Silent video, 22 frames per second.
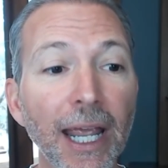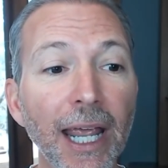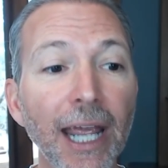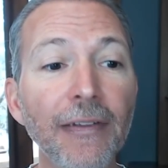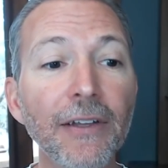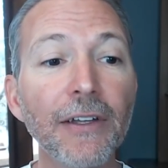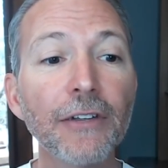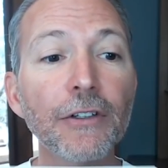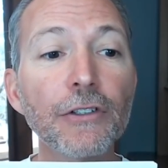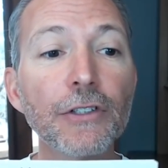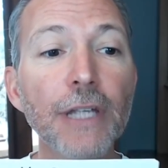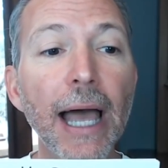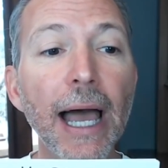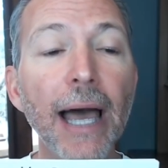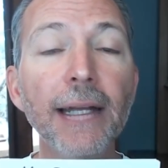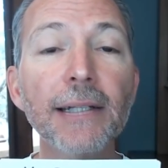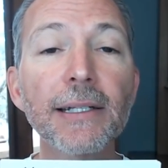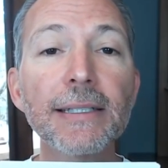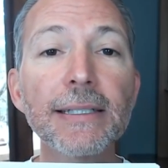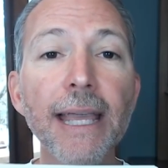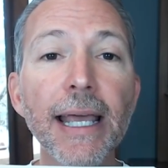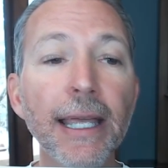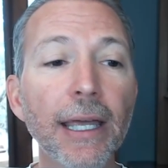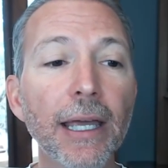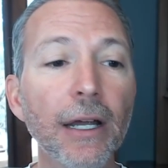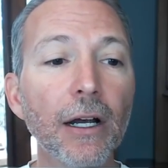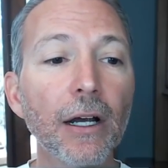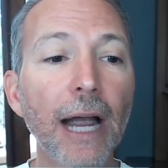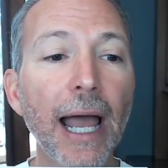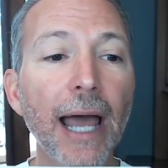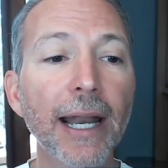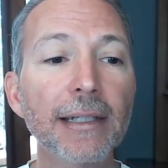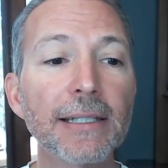And then there's how to say
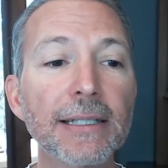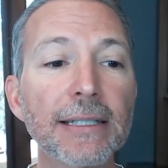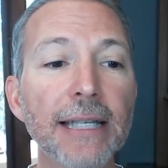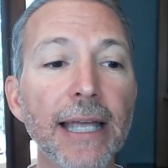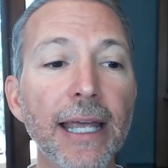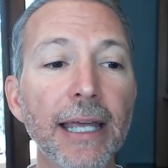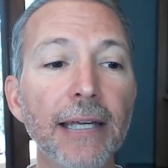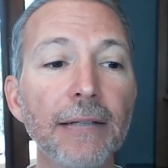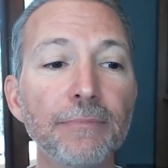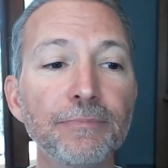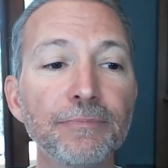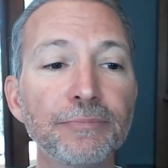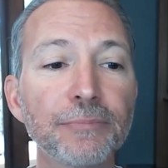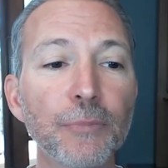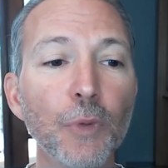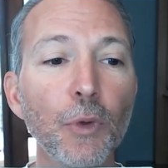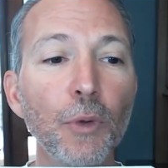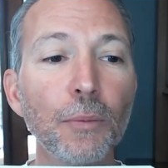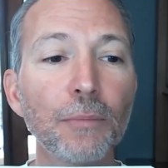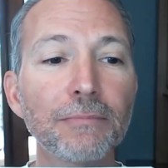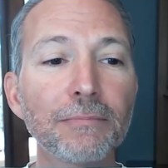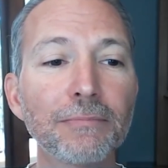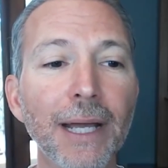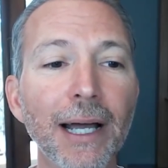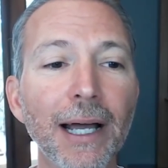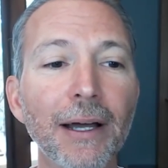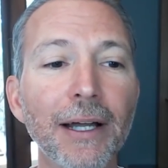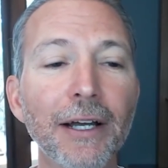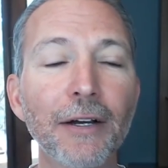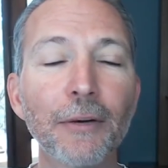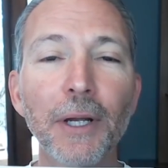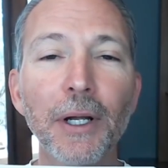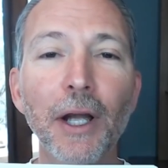it. Ooh,
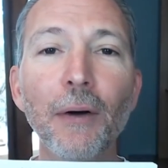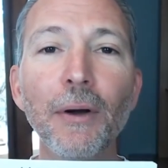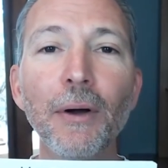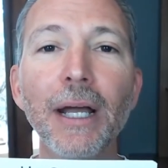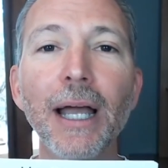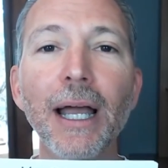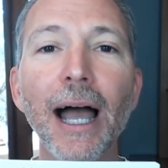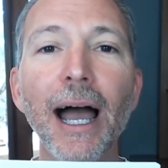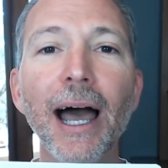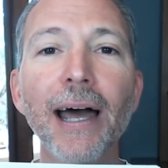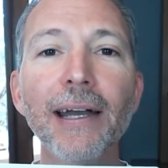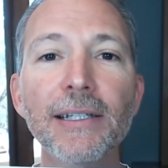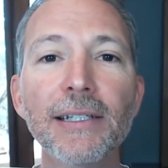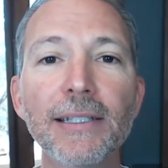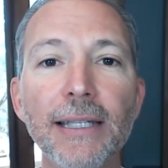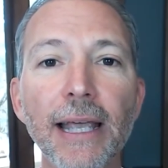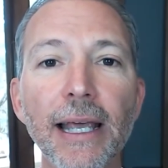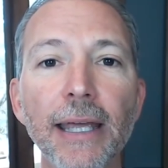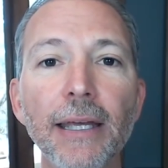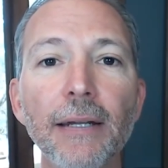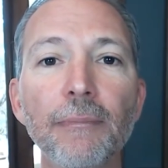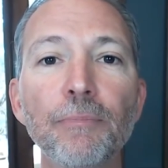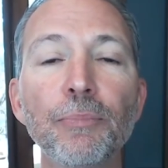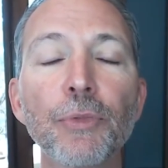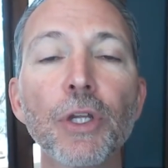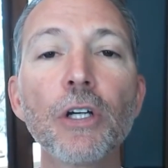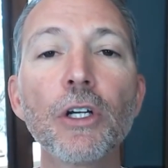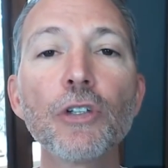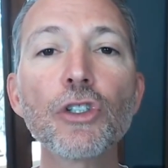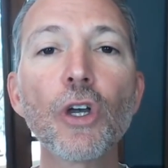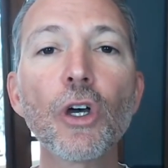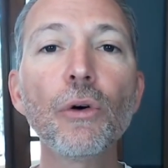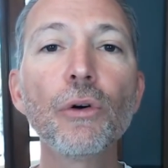here we go. How to say it.
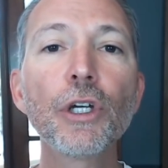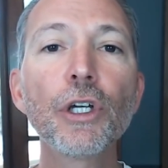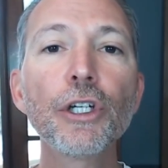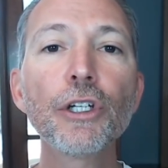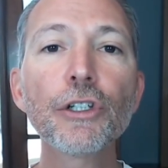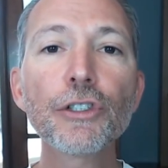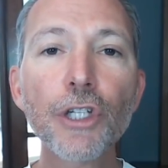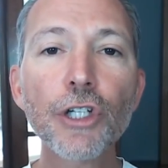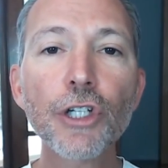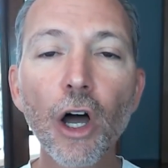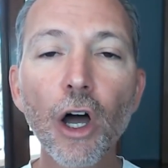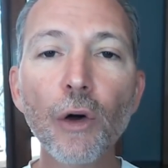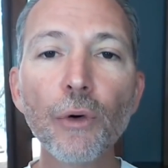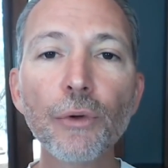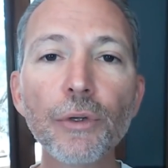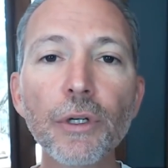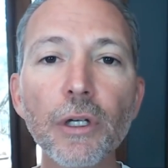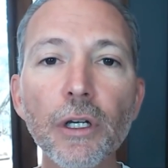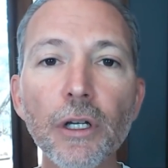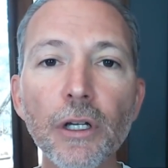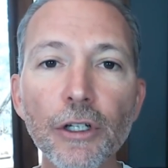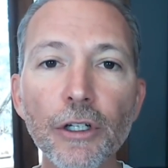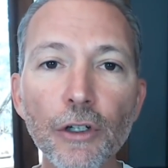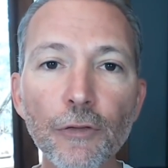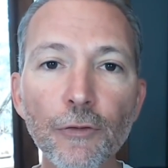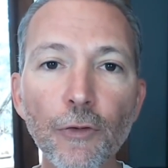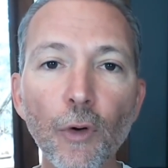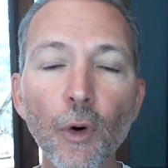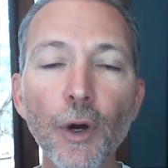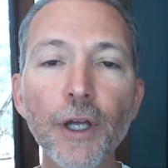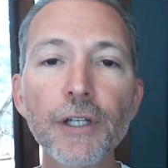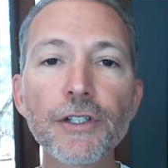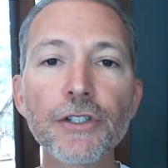So your tone, your
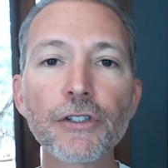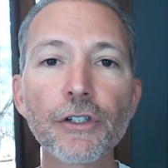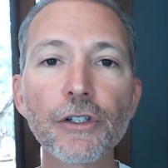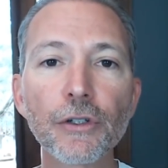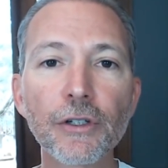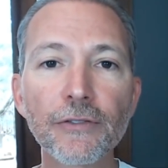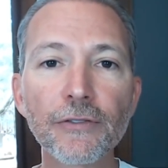voice, your